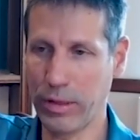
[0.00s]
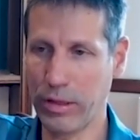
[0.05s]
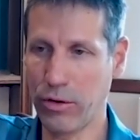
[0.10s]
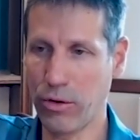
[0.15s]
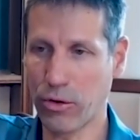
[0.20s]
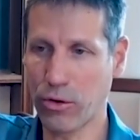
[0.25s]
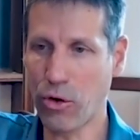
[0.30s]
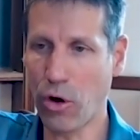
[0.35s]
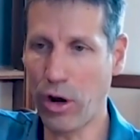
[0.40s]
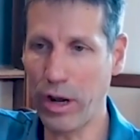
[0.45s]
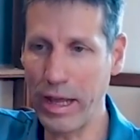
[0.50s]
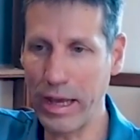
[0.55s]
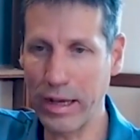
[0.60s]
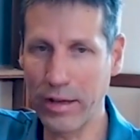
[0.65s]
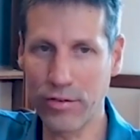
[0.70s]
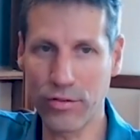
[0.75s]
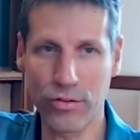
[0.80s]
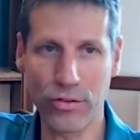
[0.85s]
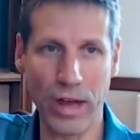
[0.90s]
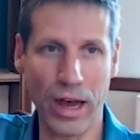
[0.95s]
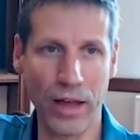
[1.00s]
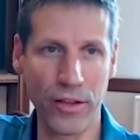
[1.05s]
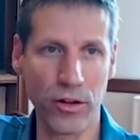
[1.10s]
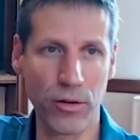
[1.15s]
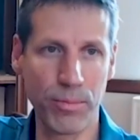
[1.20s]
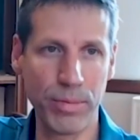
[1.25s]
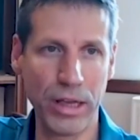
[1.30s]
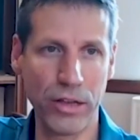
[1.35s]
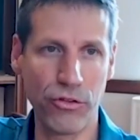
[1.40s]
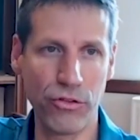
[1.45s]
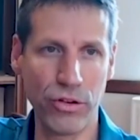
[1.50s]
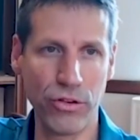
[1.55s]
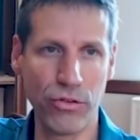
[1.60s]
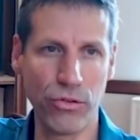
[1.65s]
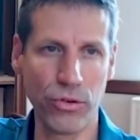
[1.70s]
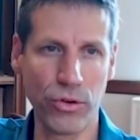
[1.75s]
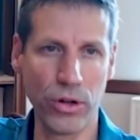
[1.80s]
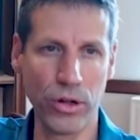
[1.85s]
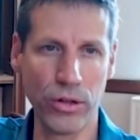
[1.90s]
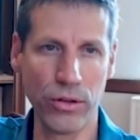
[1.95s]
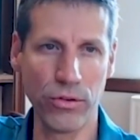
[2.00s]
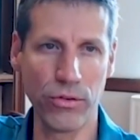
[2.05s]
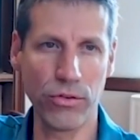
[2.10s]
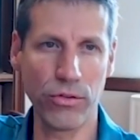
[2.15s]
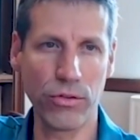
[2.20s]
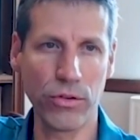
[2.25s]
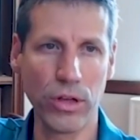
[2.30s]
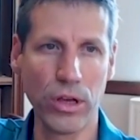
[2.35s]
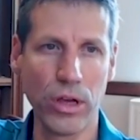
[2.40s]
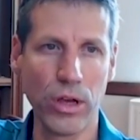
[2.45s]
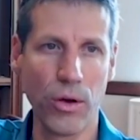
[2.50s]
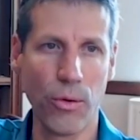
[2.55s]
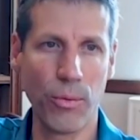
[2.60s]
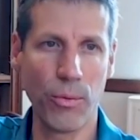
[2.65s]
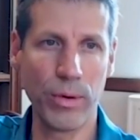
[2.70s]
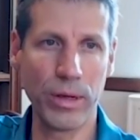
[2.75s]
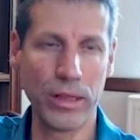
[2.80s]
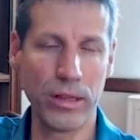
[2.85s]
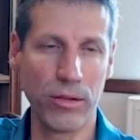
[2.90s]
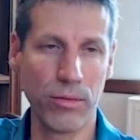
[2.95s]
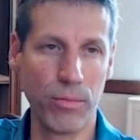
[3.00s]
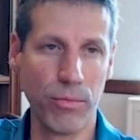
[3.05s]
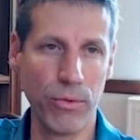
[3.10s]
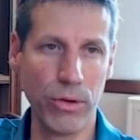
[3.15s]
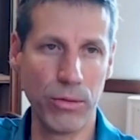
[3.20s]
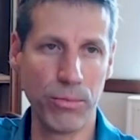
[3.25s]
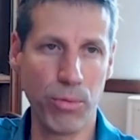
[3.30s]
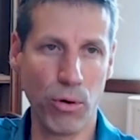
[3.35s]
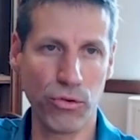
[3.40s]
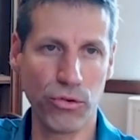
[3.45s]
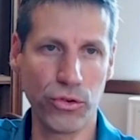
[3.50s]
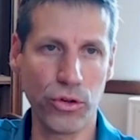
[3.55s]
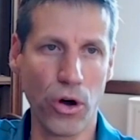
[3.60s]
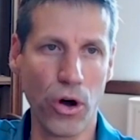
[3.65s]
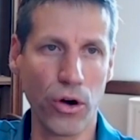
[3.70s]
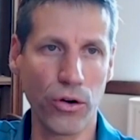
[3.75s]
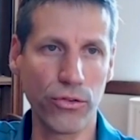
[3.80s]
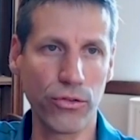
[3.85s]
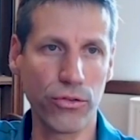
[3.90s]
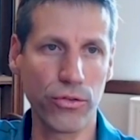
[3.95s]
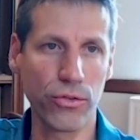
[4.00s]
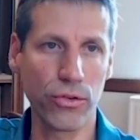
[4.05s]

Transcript: colleagues, other PhD students, with postdocs,